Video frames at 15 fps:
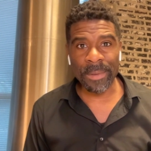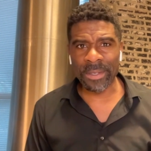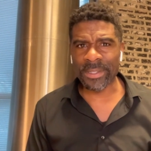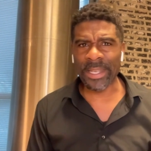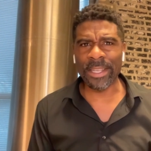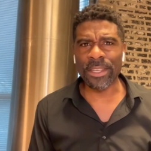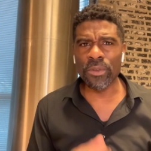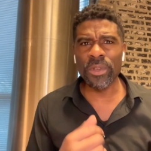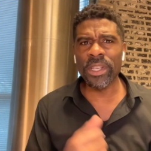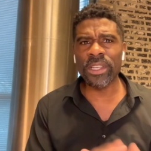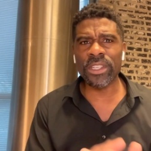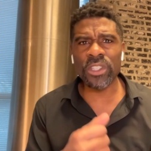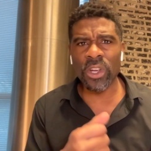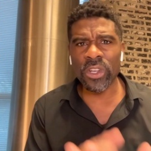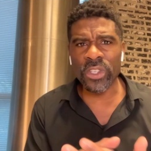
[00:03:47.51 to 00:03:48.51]
It was like, you need to
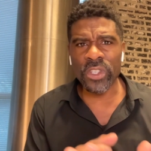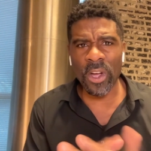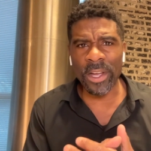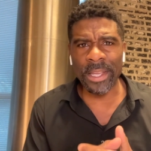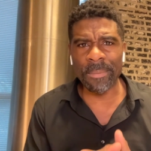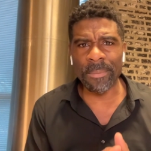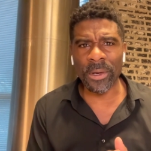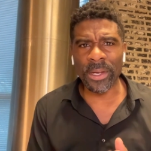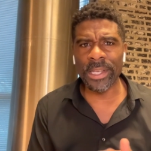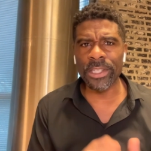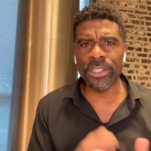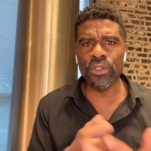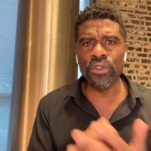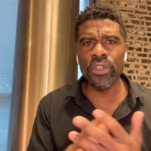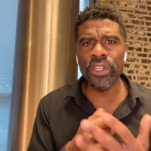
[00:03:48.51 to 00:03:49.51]
start talking, Marquese.
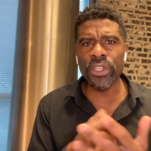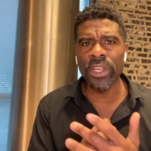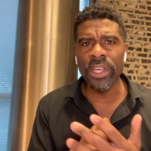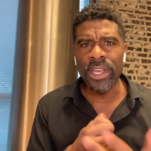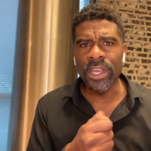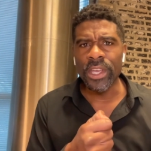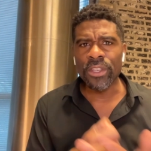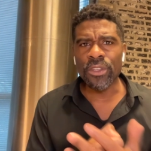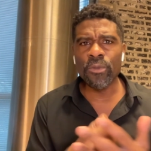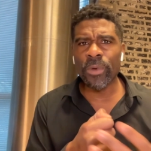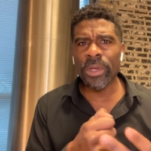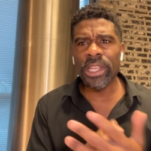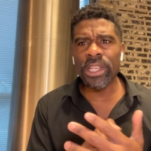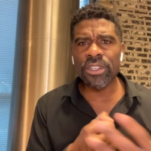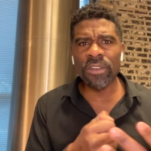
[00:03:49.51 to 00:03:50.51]
You need you we
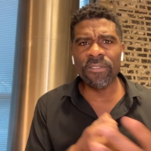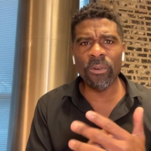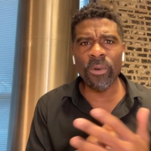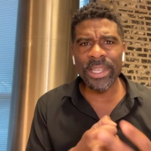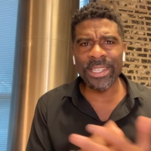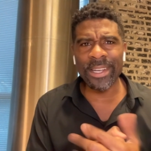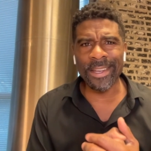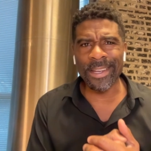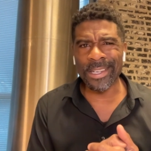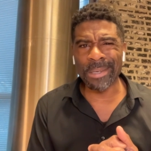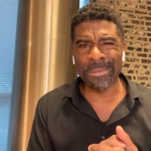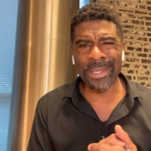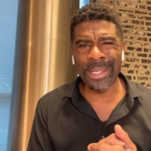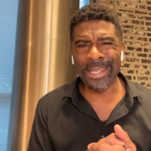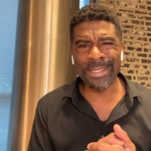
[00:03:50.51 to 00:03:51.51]
need your voice out here. And I'm
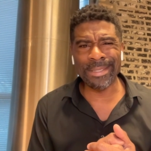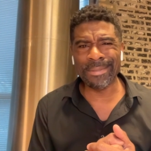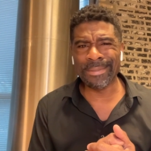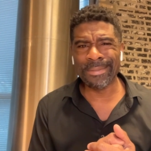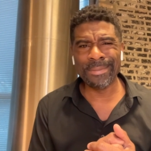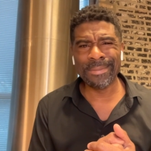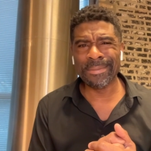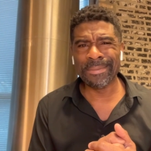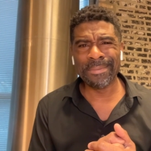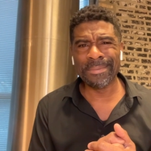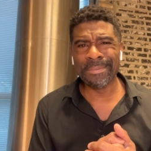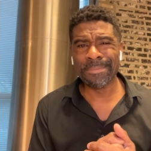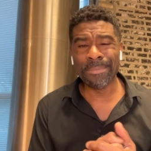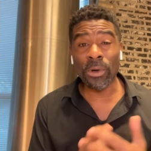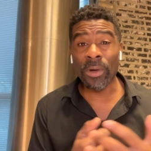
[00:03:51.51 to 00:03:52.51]
like,
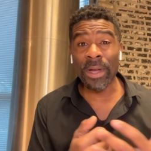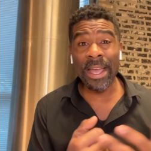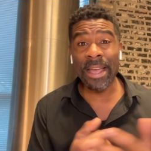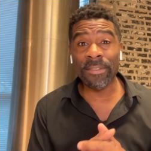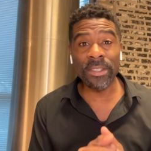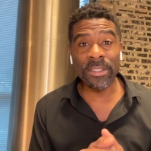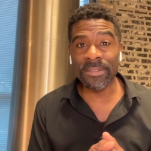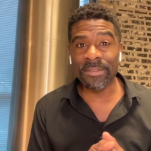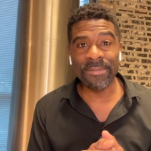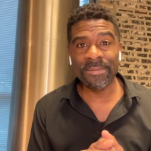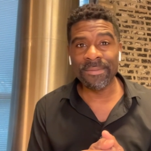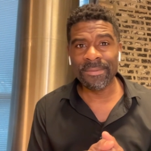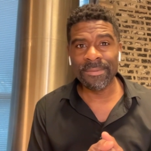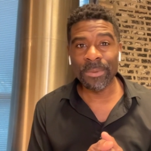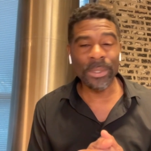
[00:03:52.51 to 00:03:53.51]
bro, I haven't
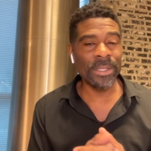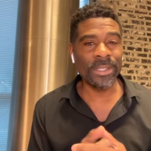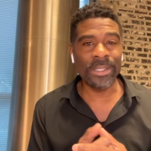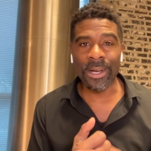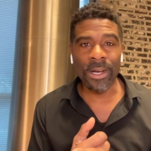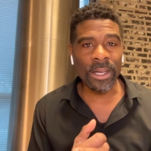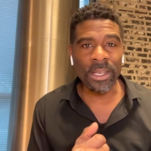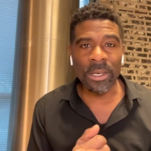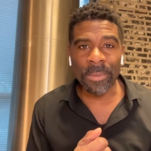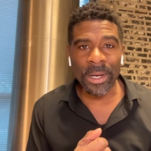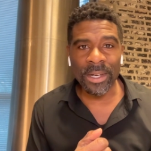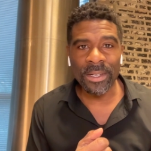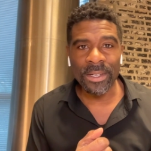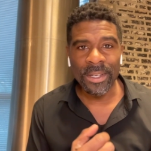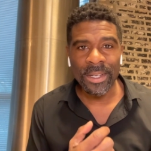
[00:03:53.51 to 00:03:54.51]
what are you talking about?
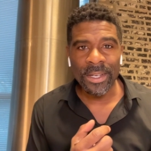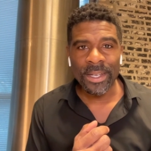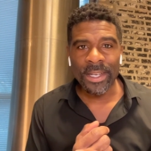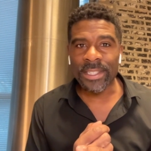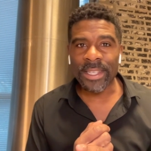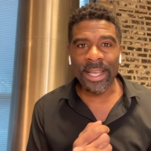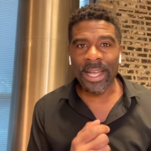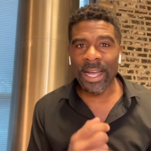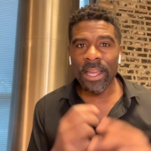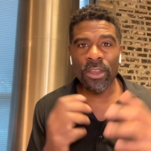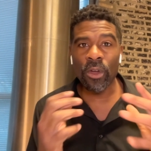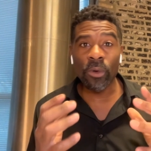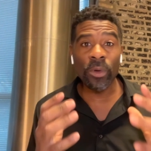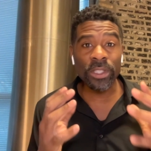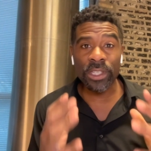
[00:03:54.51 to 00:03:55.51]
he's like, I
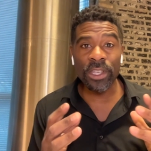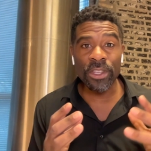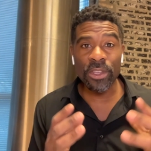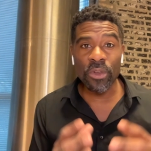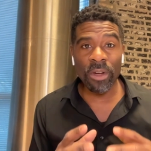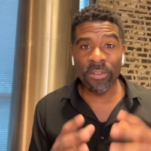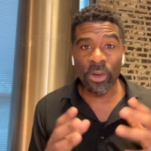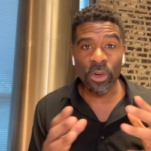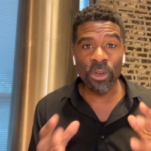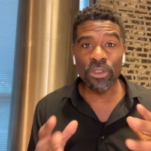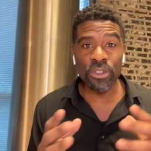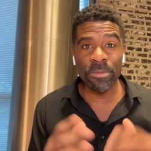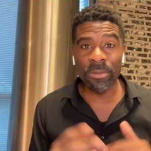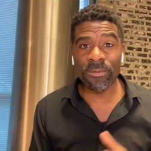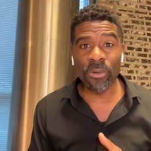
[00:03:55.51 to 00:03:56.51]
know it's in you. I've heard you
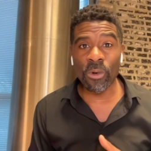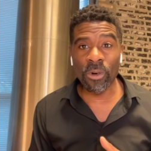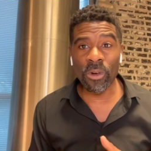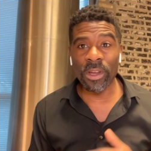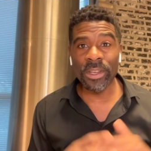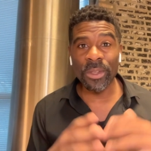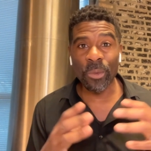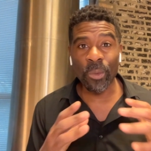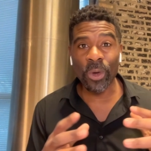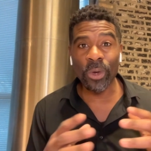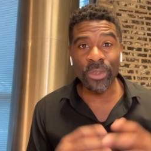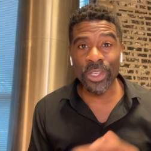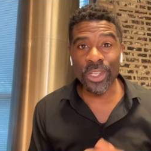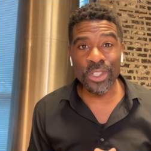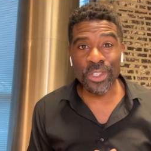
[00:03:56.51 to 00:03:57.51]
before, and the world
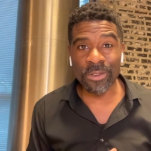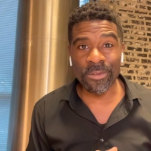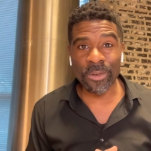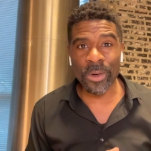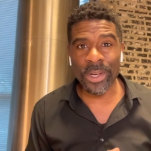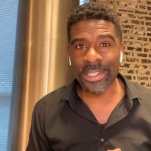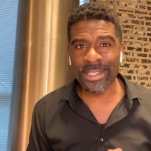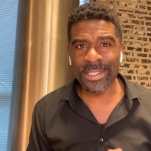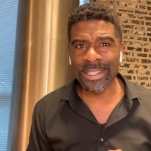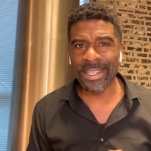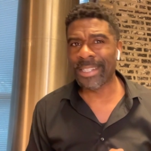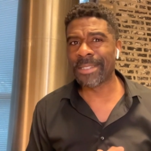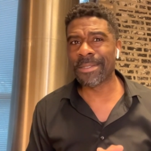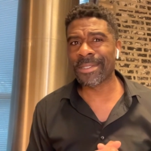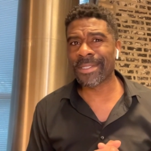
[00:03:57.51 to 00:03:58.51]
needs your voice.
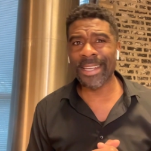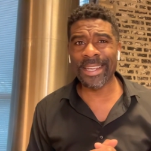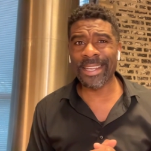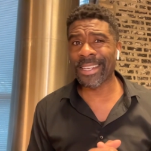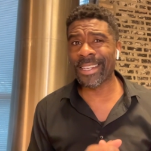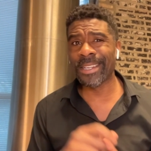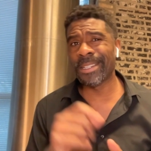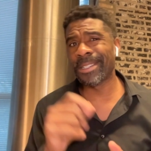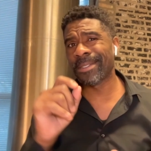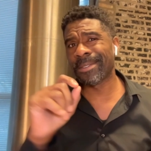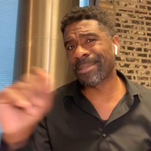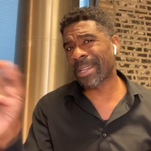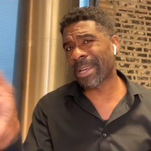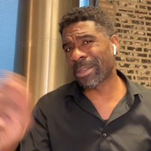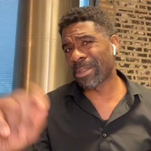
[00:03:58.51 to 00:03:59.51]
It's like, yeah,
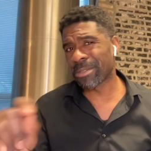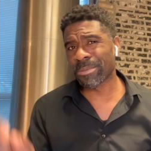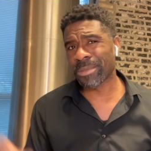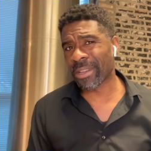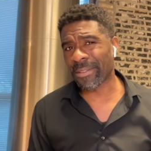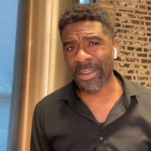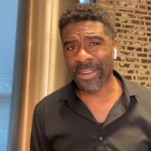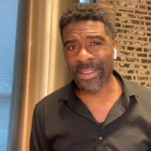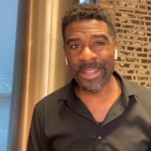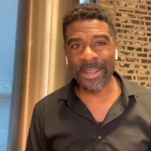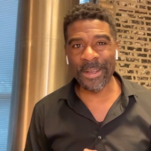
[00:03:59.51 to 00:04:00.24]
I'll do some stuff here and there.